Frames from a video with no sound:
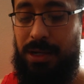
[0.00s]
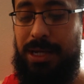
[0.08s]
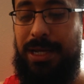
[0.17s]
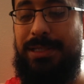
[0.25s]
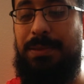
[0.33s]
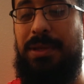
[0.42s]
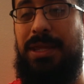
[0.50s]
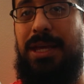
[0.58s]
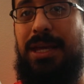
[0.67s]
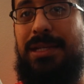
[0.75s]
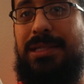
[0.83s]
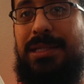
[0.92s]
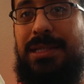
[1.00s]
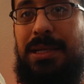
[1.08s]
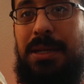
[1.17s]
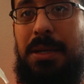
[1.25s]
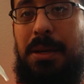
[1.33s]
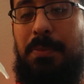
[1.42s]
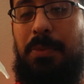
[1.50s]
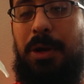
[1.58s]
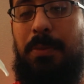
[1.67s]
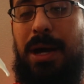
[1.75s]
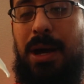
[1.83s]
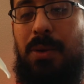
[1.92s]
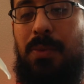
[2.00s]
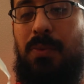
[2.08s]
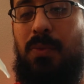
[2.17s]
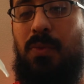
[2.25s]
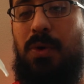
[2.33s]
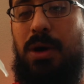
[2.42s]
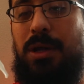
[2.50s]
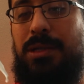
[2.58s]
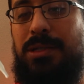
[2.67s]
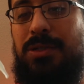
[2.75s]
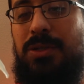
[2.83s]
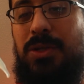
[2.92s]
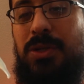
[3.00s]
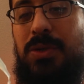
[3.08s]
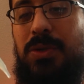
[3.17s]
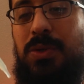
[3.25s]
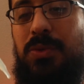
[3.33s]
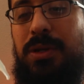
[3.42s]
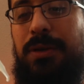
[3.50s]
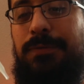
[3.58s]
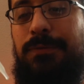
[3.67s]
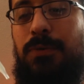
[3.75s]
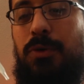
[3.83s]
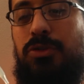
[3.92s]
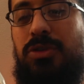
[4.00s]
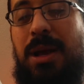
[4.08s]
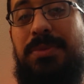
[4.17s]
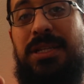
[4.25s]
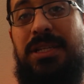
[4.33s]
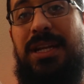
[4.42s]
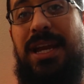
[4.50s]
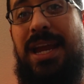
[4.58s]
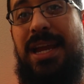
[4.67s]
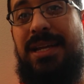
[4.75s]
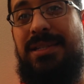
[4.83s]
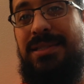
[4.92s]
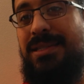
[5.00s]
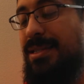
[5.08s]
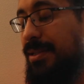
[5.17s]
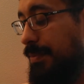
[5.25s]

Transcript: Get some of this, put about 1, 2, 3, 4 drops in your hands.